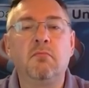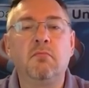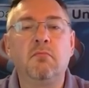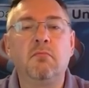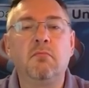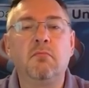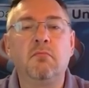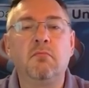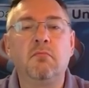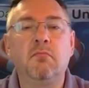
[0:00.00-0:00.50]

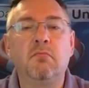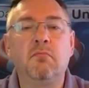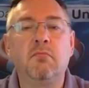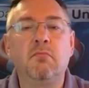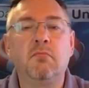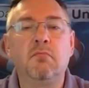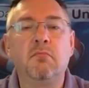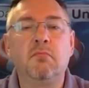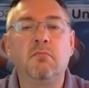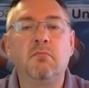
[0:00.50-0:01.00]

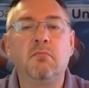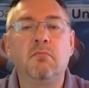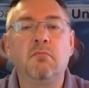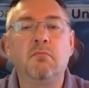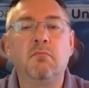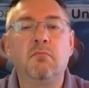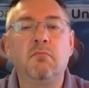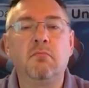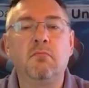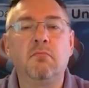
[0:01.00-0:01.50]

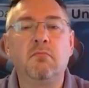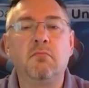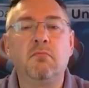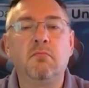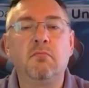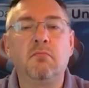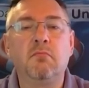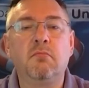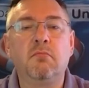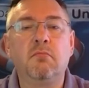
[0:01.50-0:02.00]

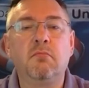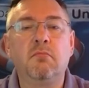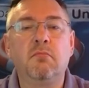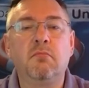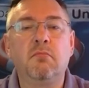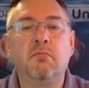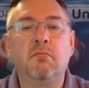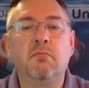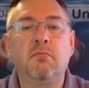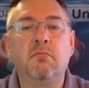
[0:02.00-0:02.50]

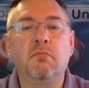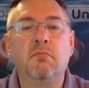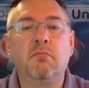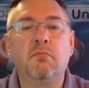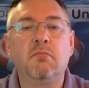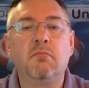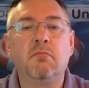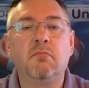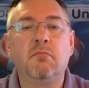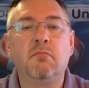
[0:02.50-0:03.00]

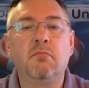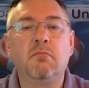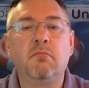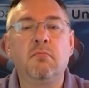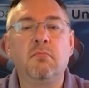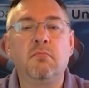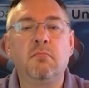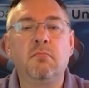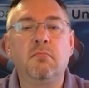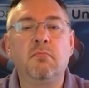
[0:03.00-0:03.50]

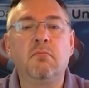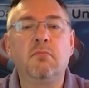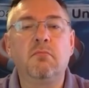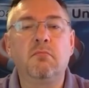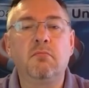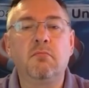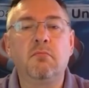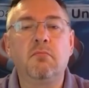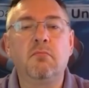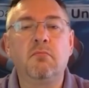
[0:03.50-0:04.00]

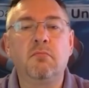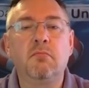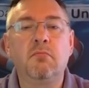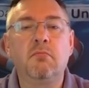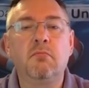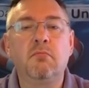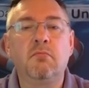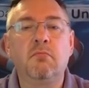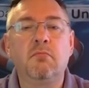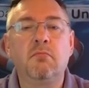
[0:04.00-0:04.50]

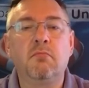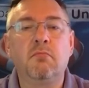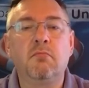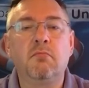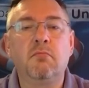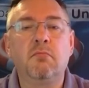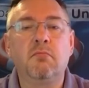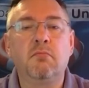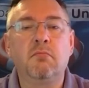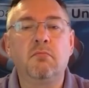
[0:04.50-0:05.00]

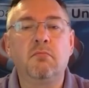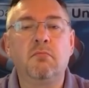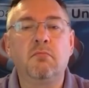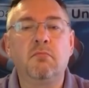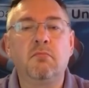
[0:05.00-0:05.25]
This person isn't speaking.